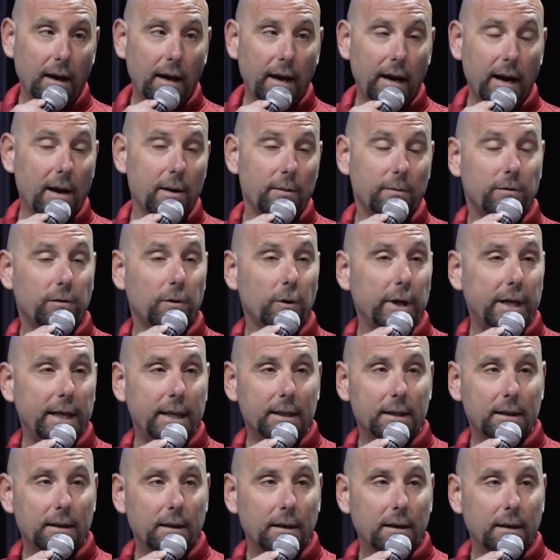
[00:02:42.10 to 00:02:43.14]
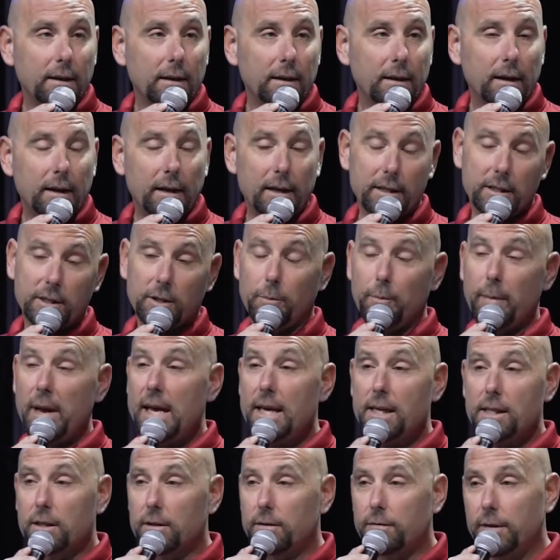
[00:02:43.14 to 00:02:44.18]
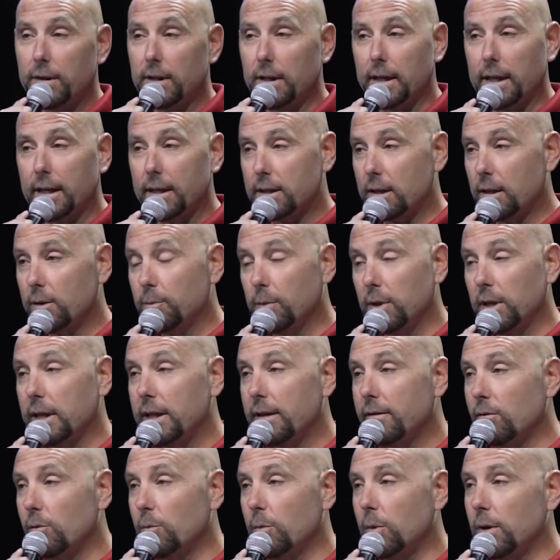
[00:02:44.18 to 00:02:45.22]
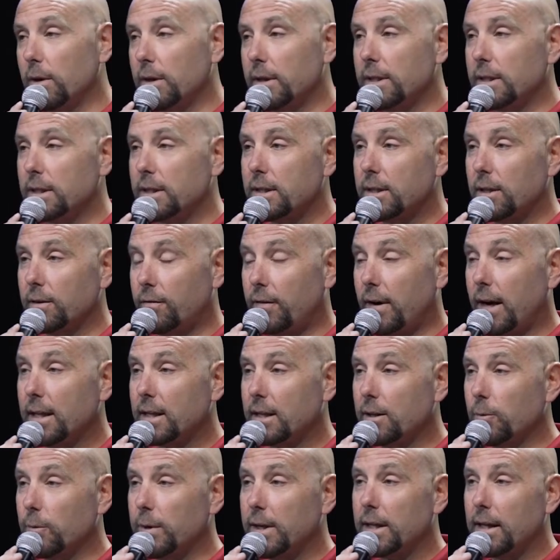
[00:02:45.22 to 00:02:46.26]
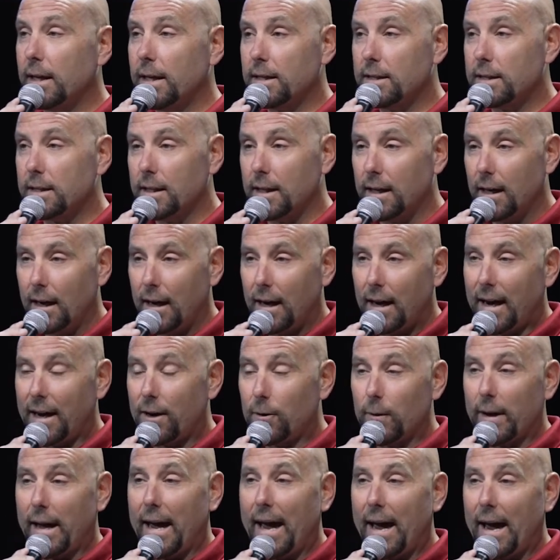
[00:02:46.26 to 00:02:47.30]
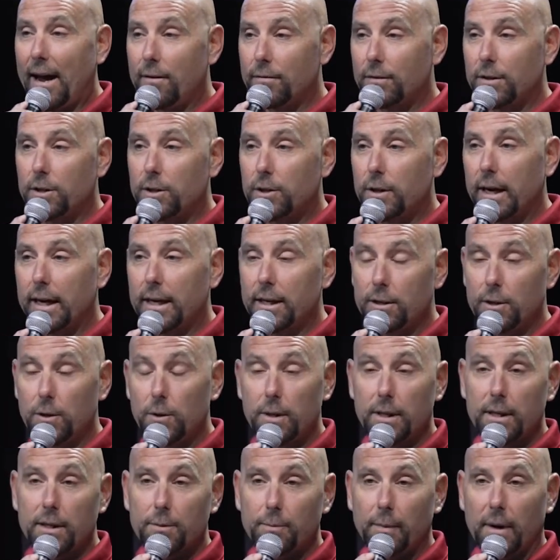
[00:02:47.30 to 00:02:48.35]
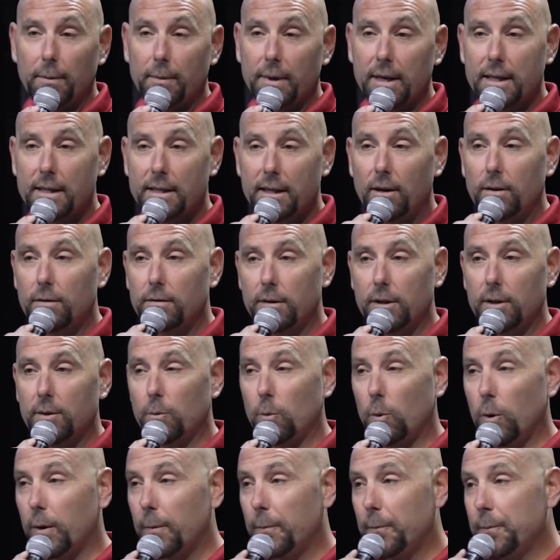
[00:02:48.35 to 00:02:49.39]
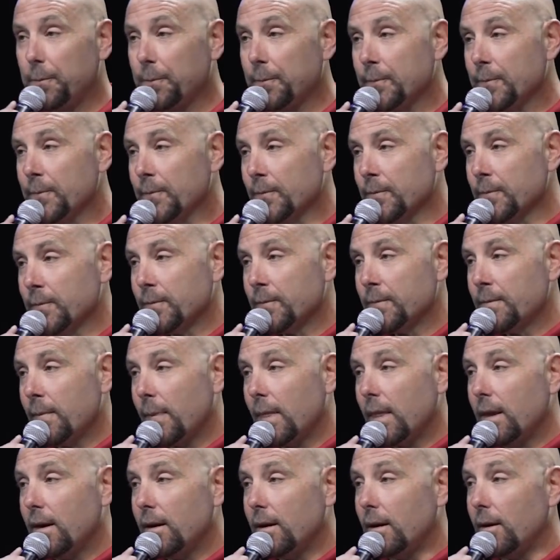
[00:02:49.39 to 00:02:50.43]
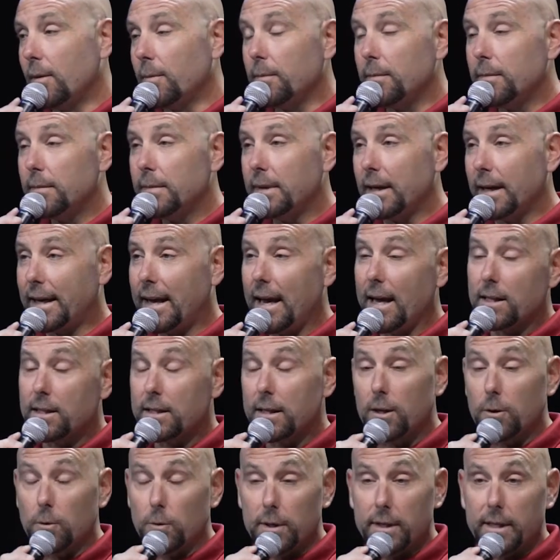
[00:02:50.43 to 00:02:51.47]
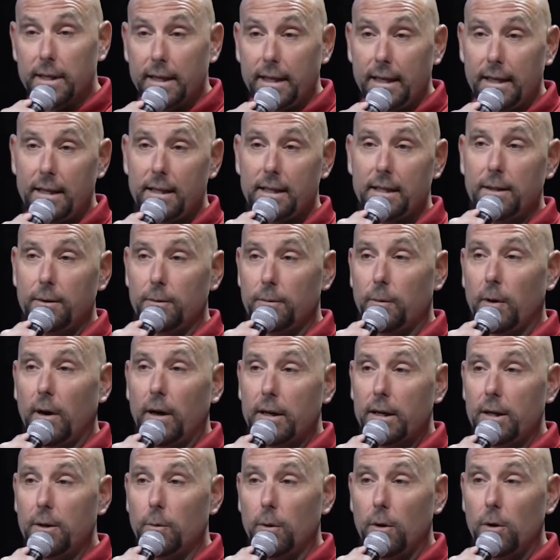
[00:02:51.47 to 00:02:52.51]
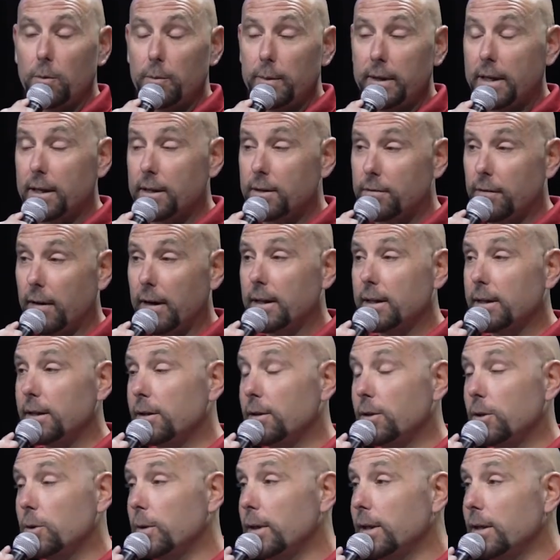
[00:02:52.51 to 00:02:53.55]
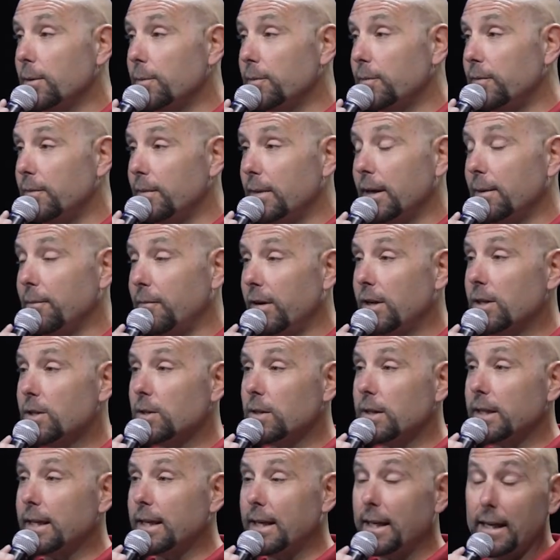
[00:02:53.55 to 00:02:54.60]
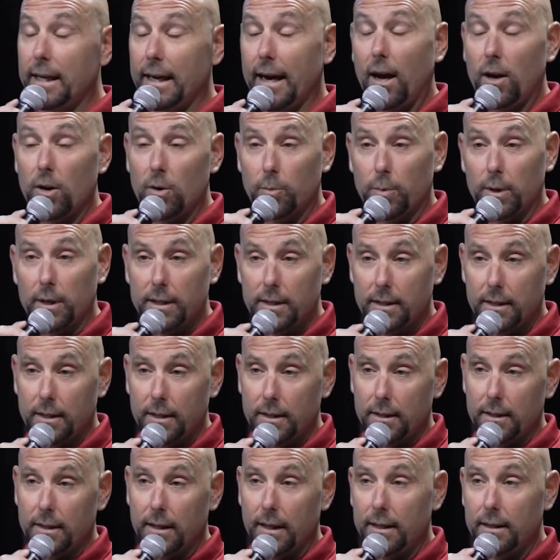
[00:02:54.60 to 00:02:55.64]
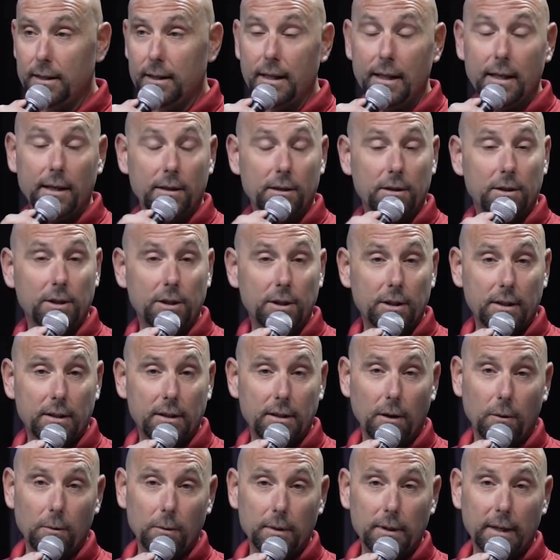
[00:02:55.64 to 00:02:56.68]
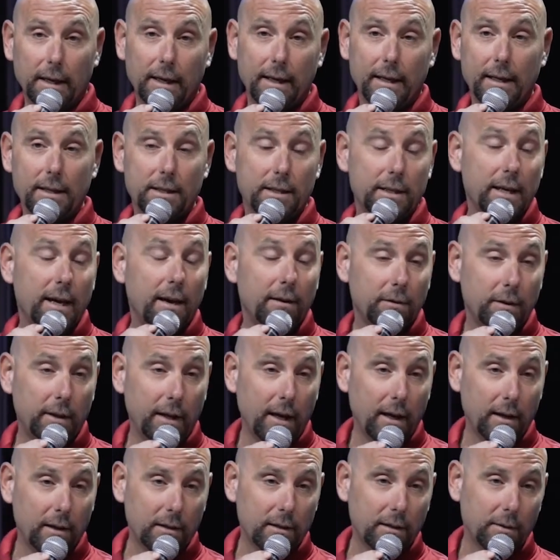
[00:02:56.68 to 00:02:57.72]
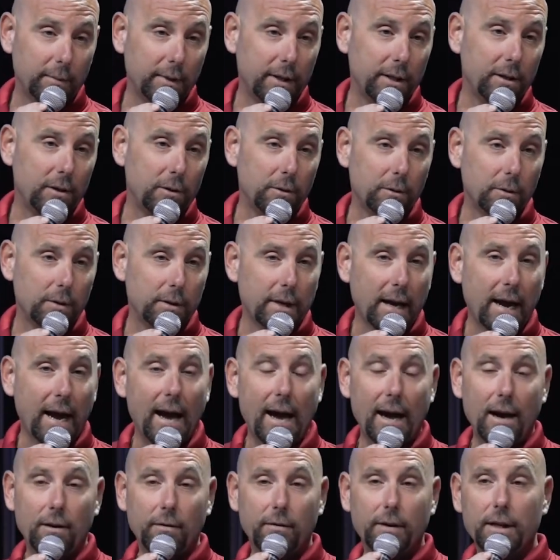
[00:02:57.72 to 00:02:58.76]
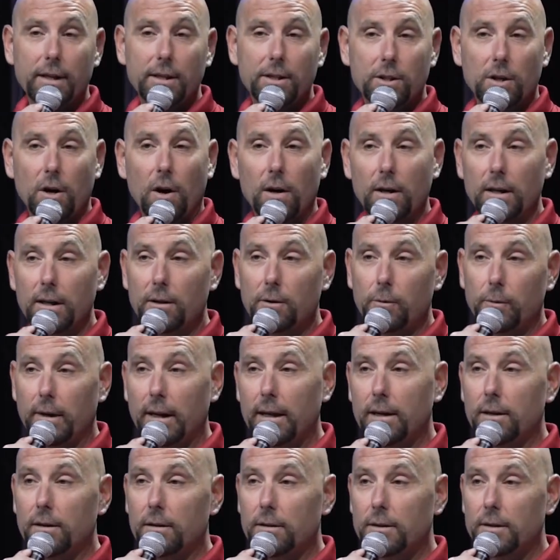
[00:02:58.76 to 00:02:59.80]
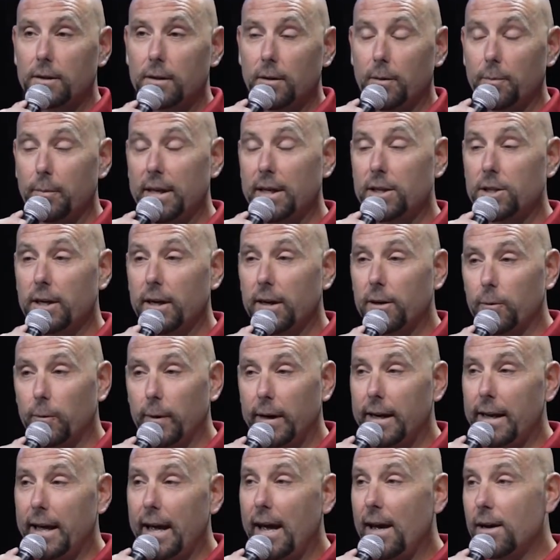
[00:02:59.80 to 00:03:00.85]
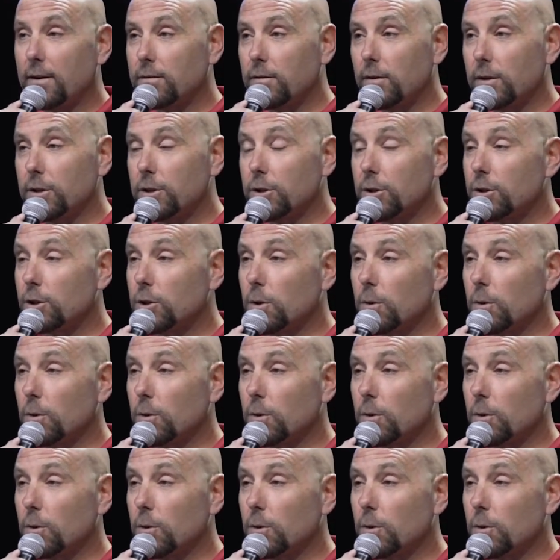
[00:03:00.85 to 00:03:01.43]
and I am free. It is an amazing feeling. It's unbelievable to finally realize that I don't have to try to do this by myself anymore. I can't say it was an easy, rocky road because finally you do end up eventually getting out of prison and then things just don't get easy after that. I mean, you have a scarlet letter, a big giant red F on your